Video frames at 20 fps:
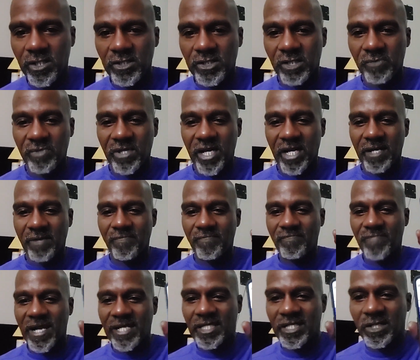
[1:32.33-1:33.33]
So let me kind of
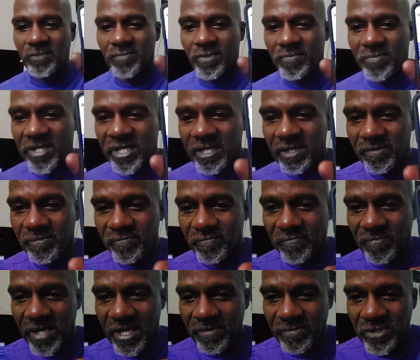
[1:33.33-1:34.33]
back it up a bit.
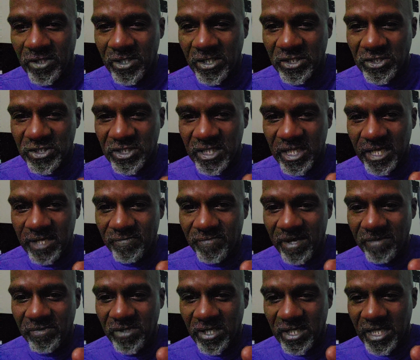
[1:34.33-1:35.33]
Maybe you can see it,
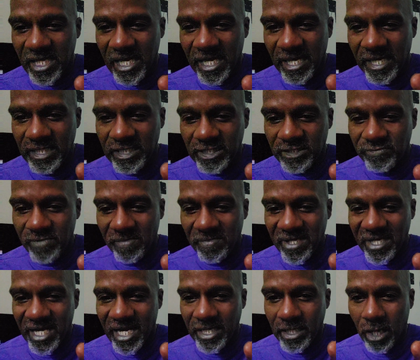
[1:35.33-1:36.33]
maybe you can't. It's maybe
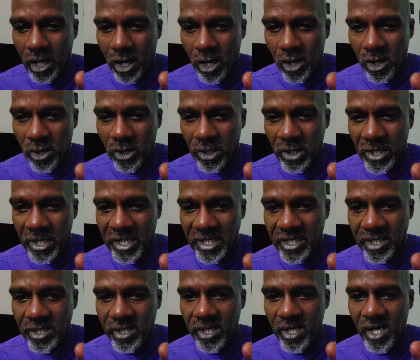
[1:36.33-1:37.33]
kind of hard.
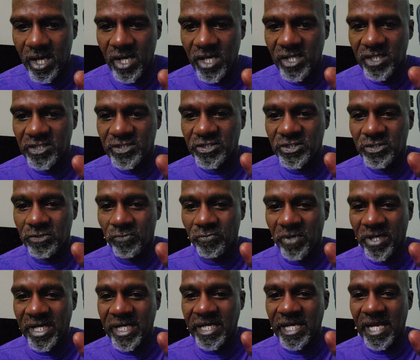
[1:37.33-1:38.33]

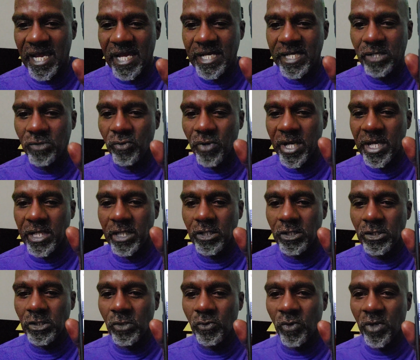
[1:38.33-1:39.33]
But at any rate,
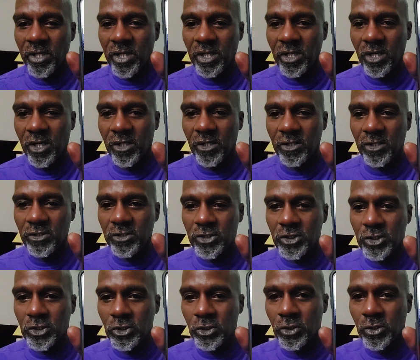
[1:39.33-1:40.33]
you want to go
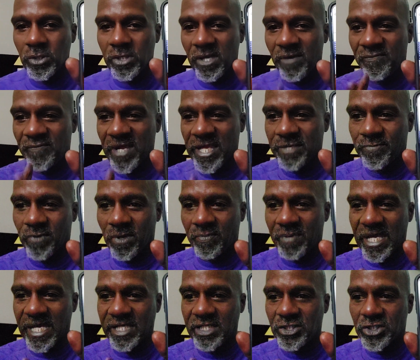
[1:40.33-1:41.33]
to your Facebook
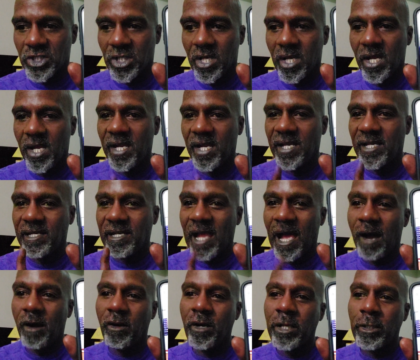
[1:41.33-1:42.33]
page.
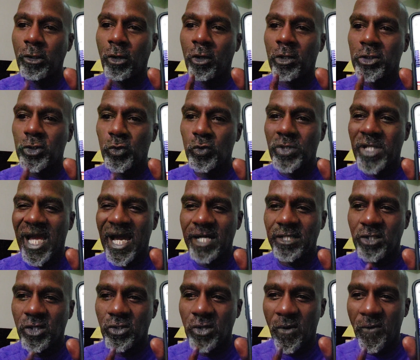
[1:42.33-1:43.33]
Now, in order to
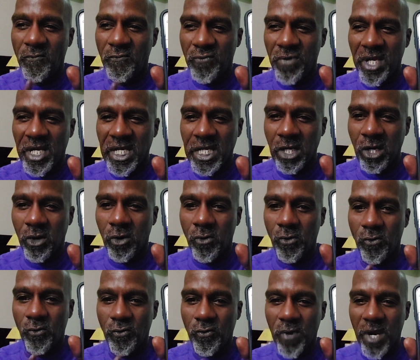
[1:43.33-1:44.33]
download a
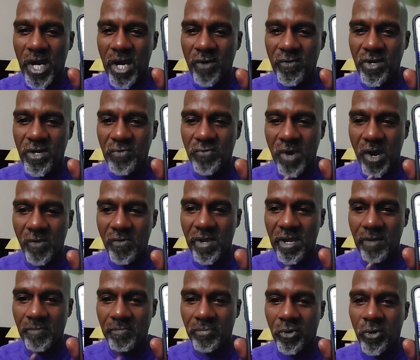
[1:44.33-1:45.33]
video, very, very
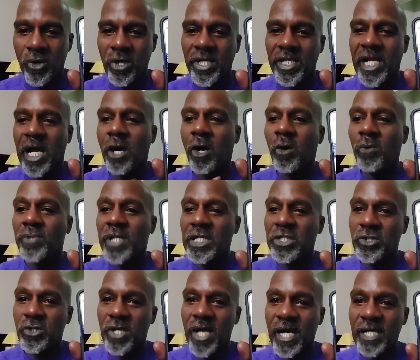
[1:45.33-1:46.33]
important. I hope
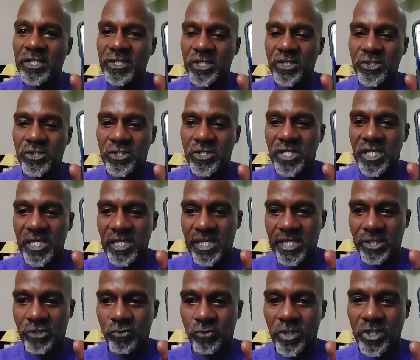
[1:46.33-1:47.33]
that you guys can see
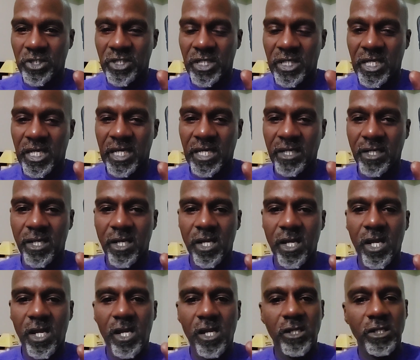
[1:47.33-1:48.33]
this once again.
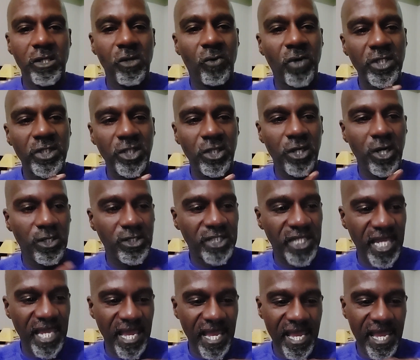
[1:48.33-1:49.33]
You want to go
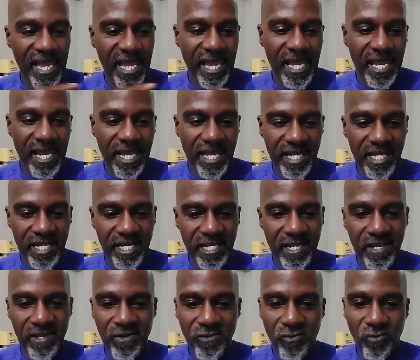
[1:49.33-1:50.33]
to
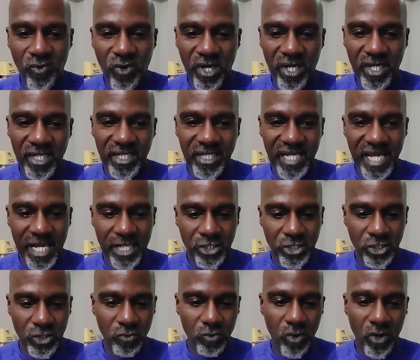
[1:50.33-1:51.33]
anyone
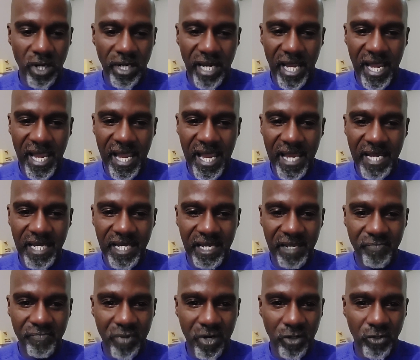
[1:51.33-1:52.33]
that you want,
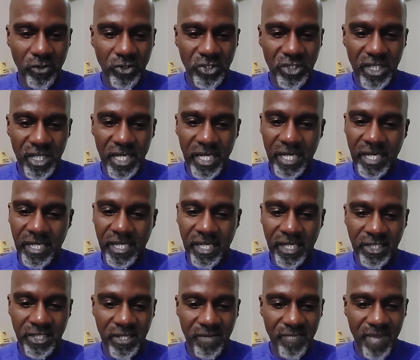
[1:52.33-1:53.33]
any post, it
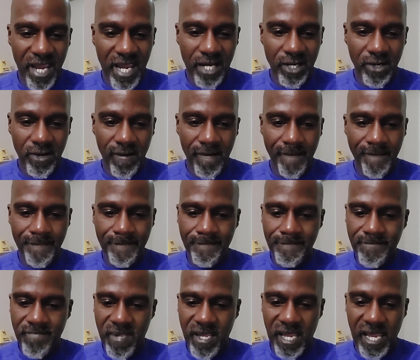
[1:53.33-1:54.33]
doesn't matter,
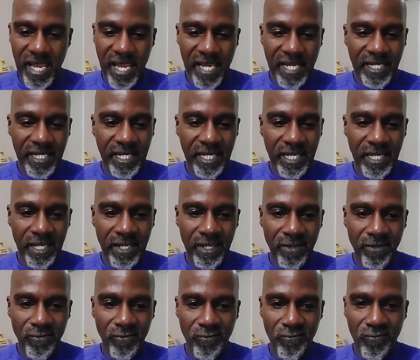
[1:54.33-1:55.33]

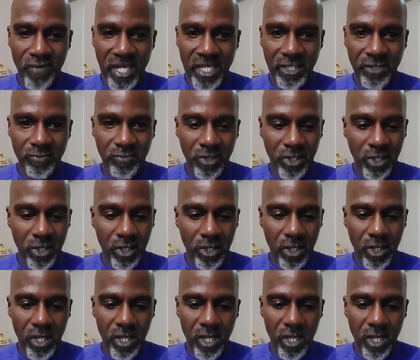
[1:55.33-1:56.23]
any Facebook